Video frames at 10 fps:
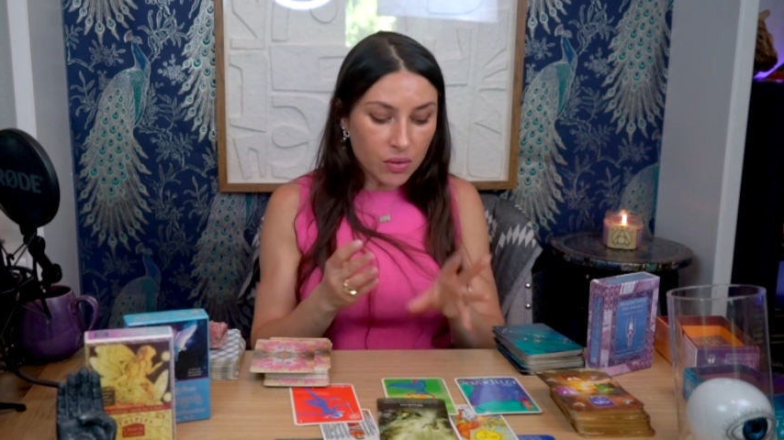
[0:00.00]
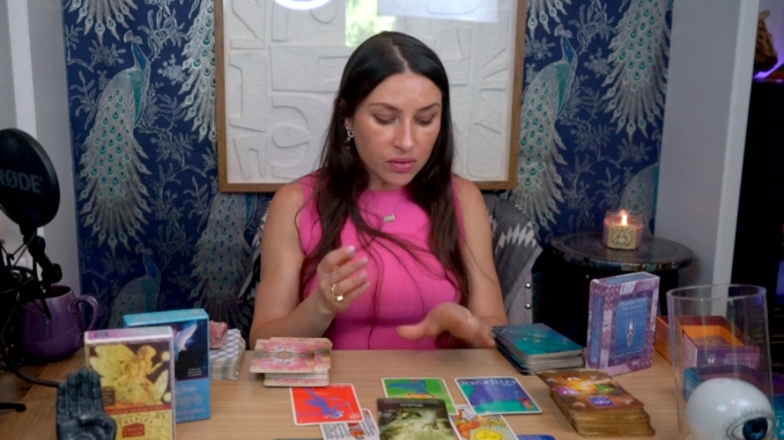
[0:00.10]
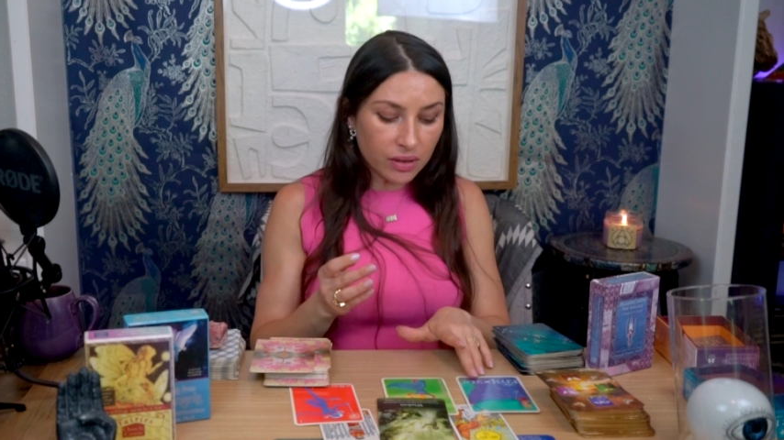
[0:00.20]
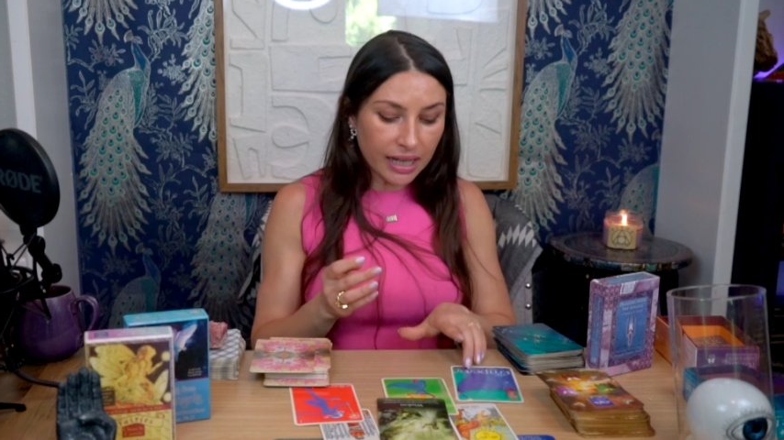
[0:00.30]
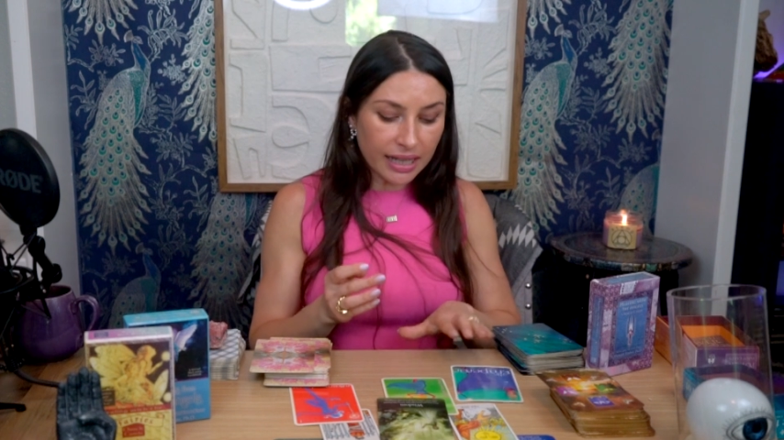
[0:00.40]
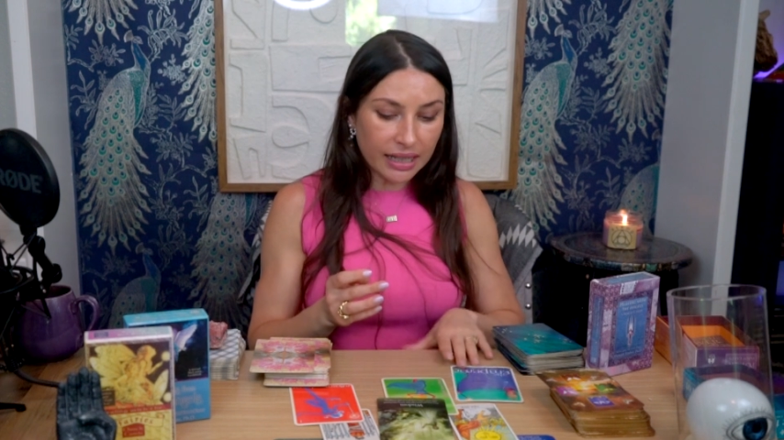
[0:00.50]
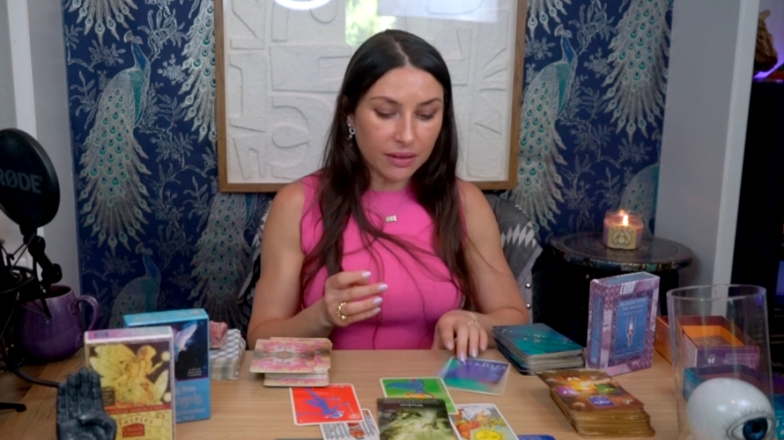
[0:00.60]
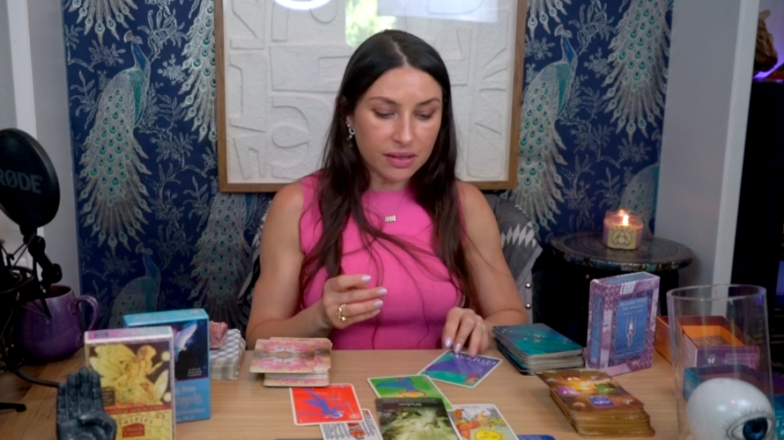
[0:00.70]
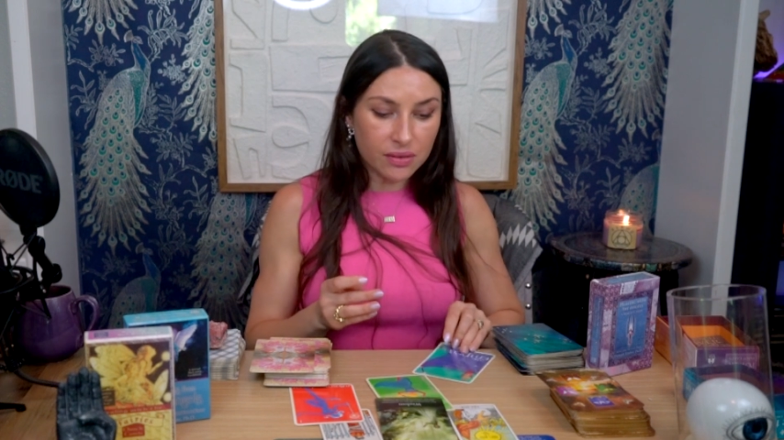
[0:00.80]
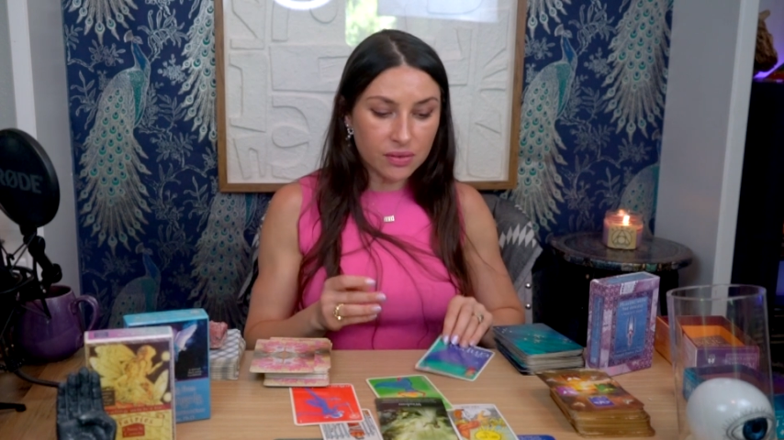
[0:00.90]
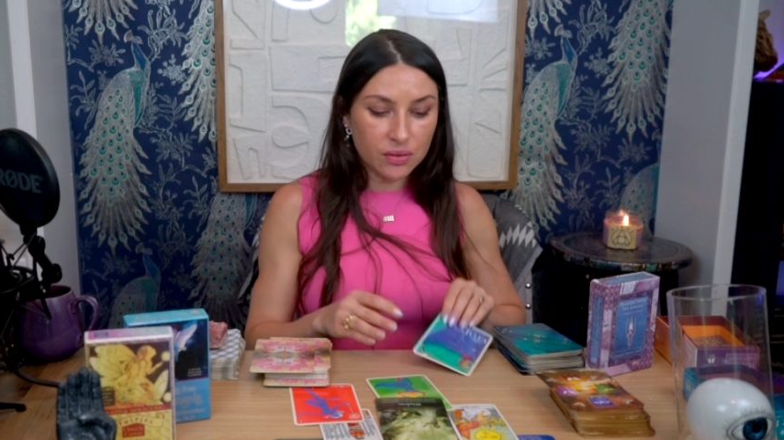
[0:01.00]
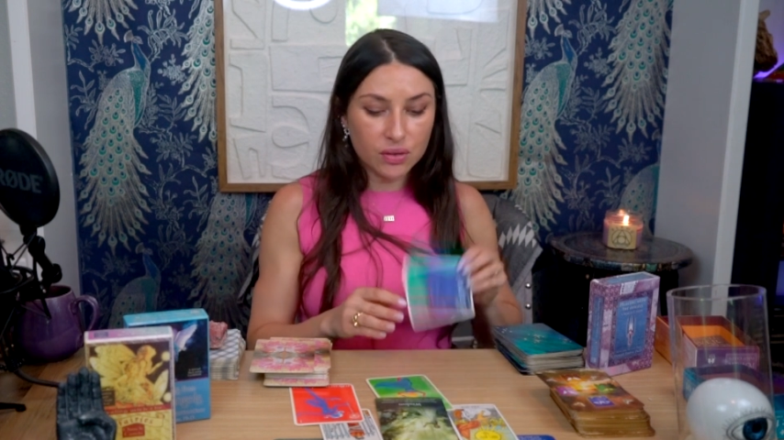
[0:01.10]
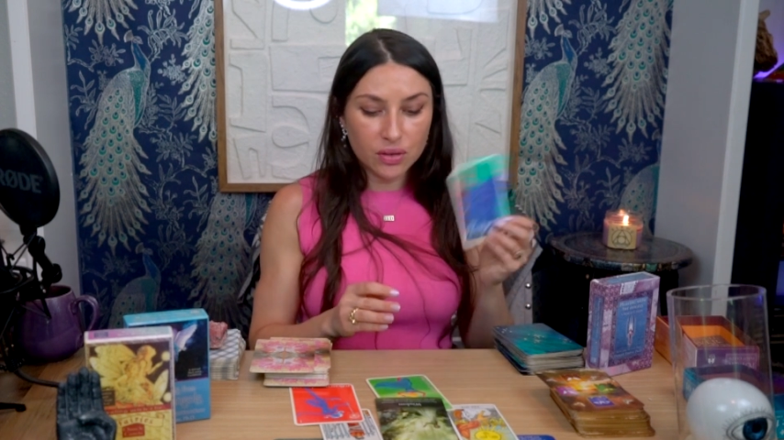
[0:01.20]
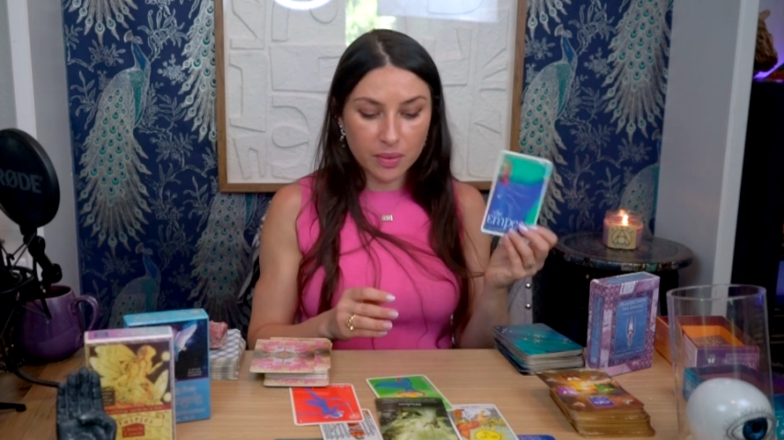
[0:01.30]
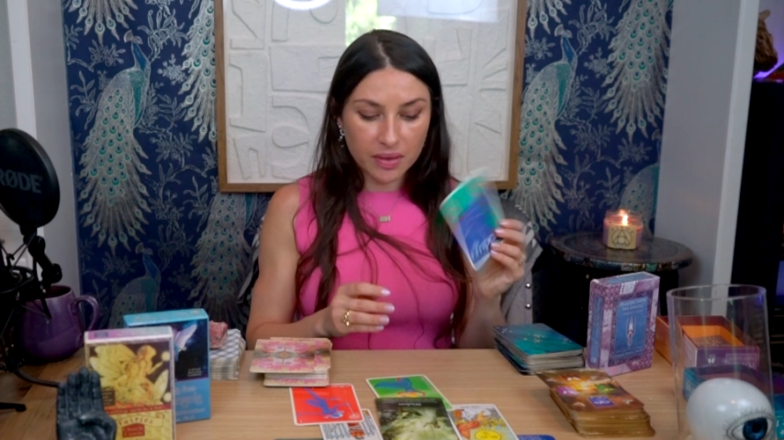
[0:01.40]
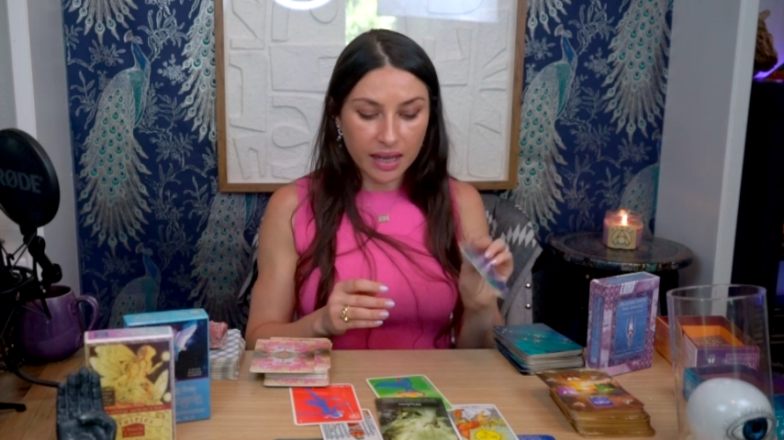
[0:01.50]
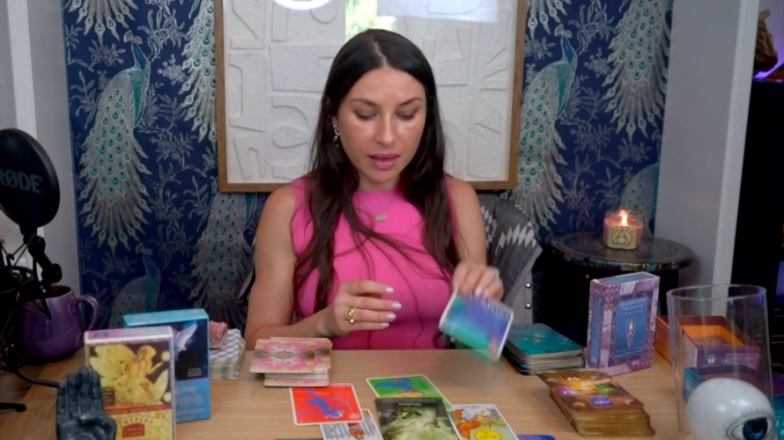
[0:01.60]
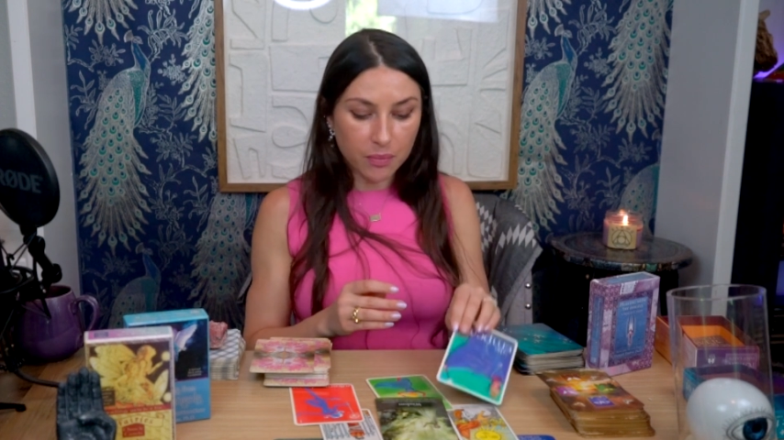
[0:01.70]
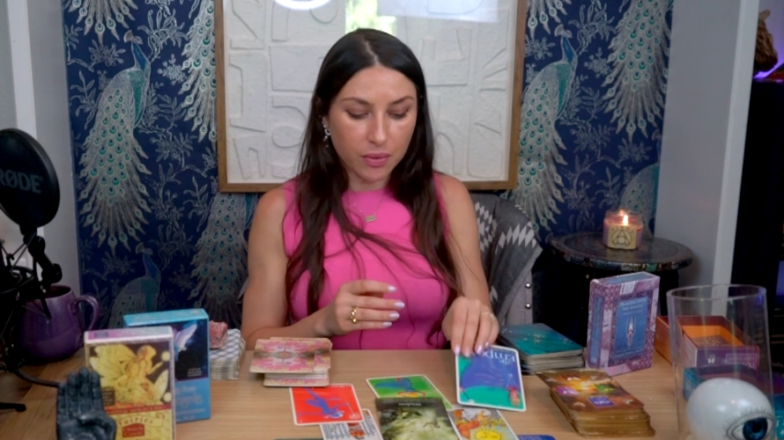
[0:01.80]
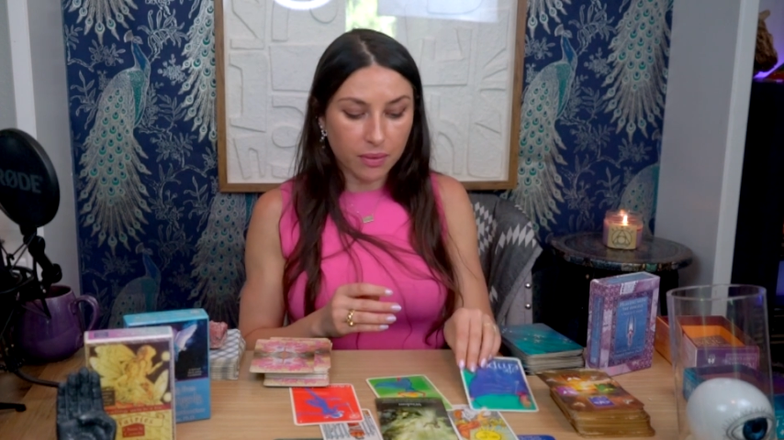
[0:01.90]
also getting here is also to do with the
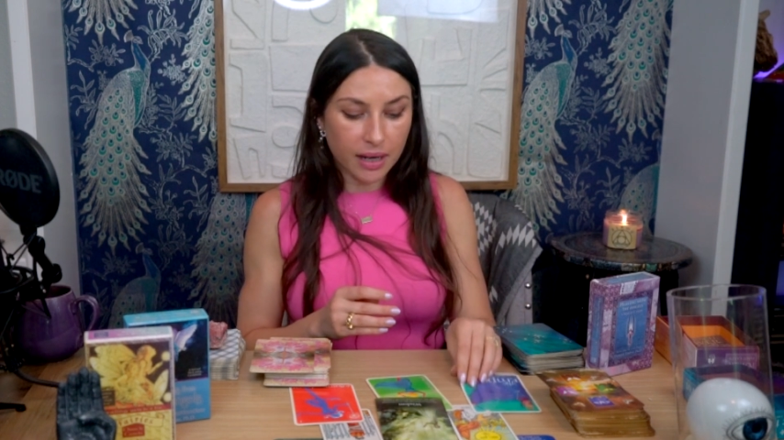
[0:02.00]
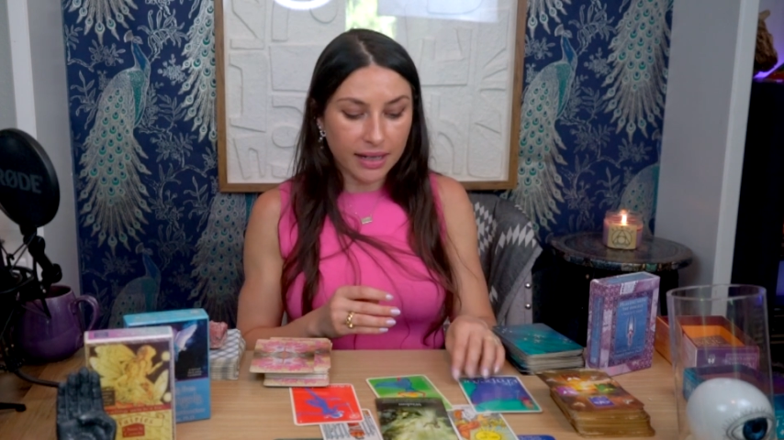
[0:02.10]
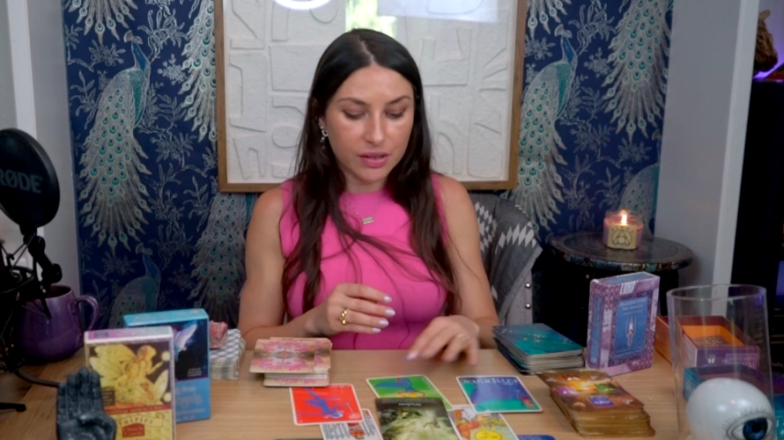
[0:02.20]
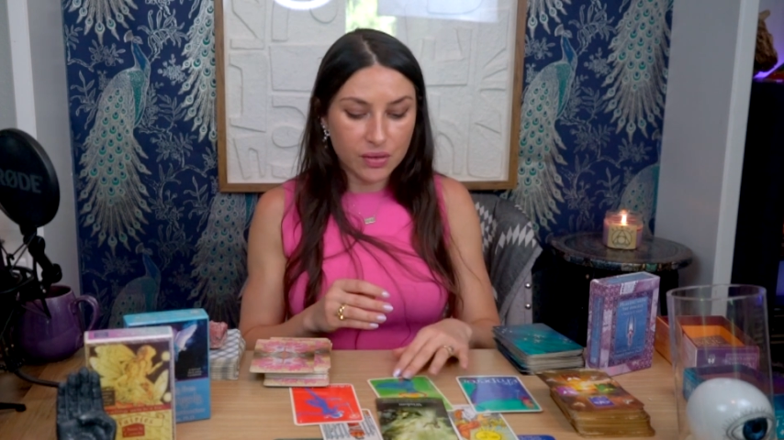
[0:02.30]
emperor, right?